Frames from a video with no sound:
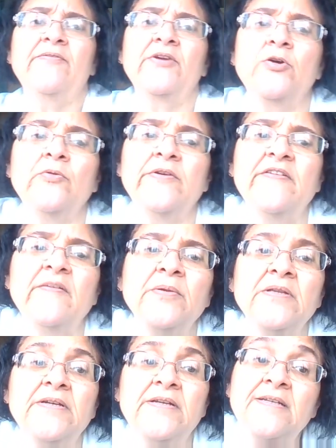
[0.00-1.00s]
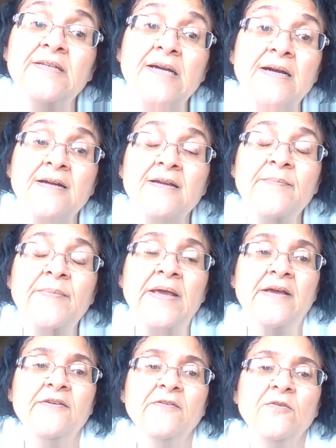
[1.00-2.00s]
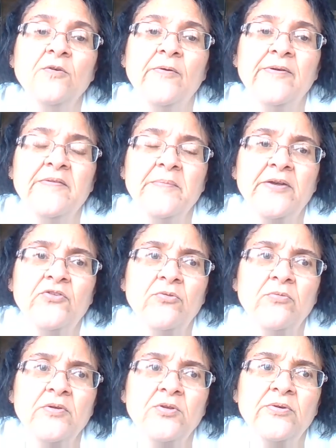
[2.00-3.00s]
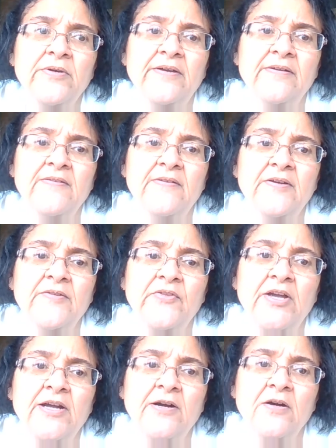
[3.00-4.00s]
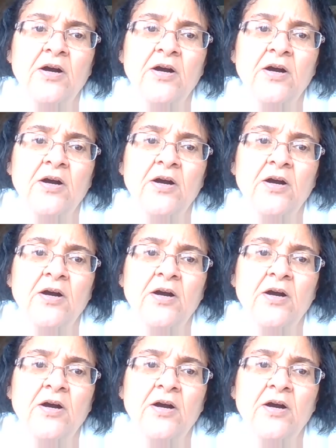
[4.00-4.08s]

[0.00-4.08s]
increased bleeding time. So always making sure we're looking to see if they are